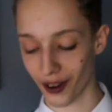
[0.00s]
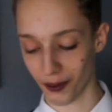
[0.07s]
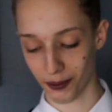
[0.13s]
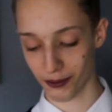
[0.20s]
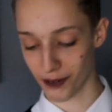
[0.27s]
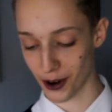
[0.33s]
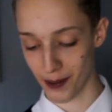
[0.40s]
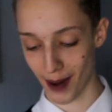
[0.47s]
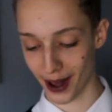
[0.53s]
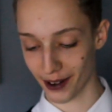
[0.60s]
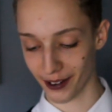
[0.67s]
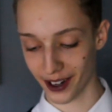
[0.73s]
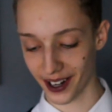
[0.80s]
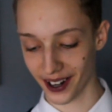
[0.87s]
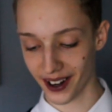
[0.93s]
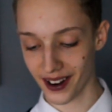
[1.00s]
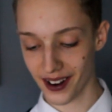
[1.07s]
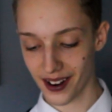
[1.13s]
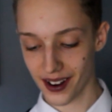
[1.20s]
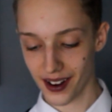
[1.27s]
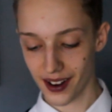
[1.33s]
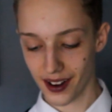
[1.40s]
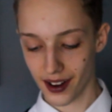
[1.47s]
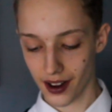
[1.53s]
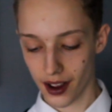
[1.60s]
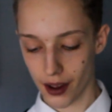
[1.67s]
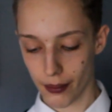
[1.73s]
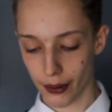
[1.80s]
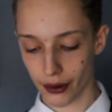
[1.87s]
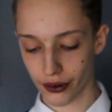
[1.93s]
I'm really bad at reading.
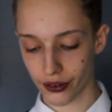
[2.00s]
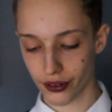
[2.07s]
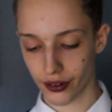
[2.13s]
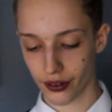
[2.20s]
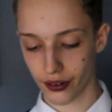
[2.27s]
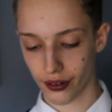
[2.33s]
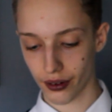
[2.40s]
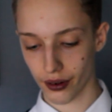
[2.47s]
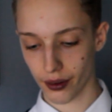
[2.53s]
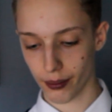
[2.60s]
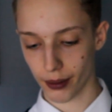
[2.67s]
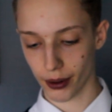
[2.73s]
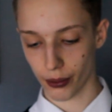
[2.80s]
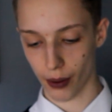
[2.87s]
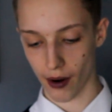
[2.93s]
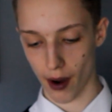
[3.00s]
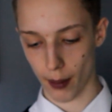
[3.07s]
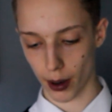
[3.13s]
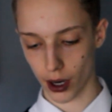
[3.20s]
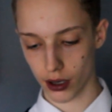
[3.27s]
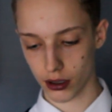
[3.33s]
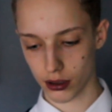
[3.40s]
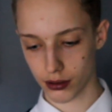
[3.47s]
Must. Where am I?